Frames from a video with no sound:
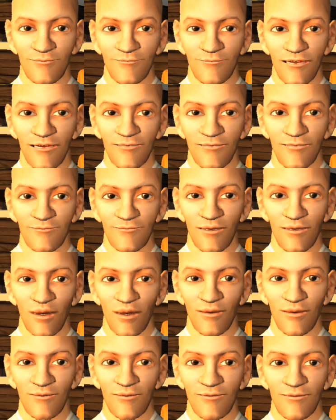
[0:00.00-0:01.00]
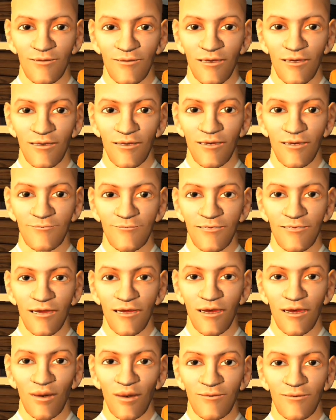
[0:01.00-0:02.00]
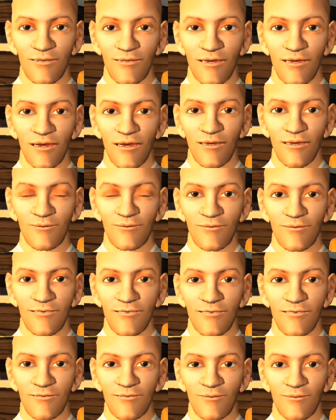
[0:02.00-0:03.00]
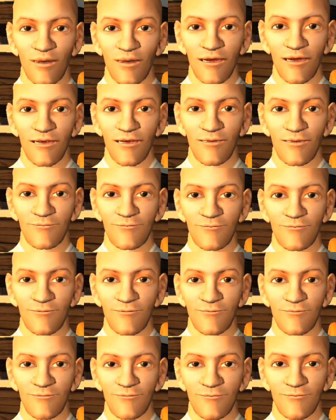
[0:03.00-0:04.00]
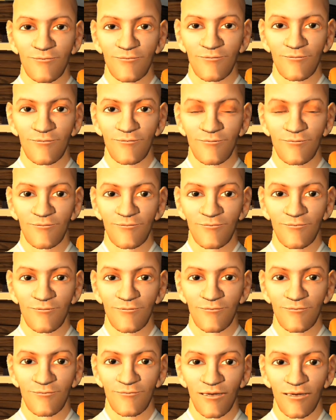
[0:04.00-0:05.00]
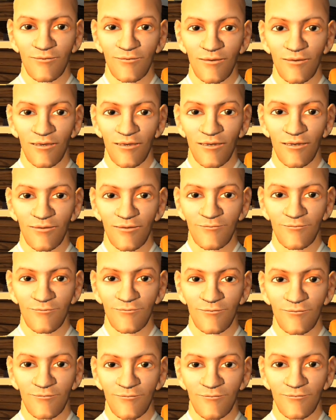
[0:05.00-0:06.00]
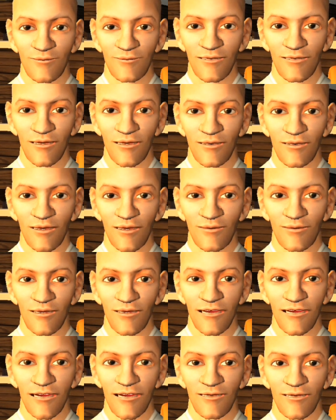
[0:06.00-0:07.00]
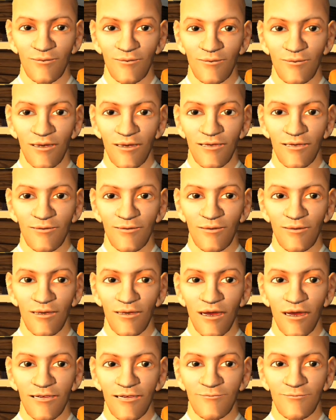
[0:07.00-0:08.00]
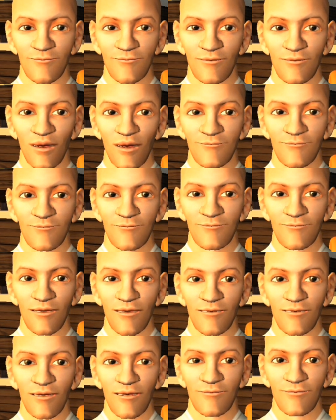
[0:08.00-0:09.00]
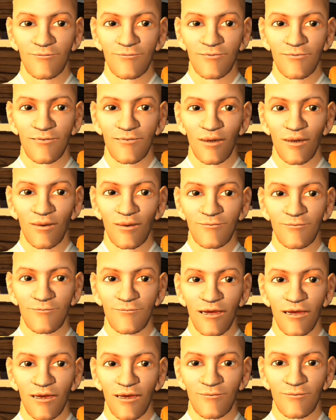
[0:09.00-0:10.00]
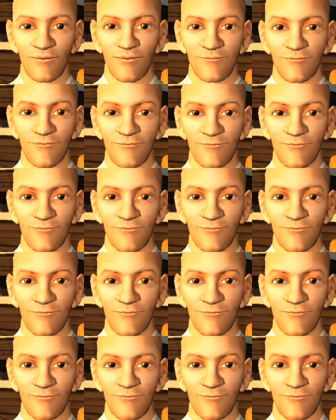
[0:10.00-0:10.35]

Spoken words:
So they were really banking on him being the sole provider financially. And for when the parents got older, they thought, well, this kid's going to take care of us, so we won't have to worry.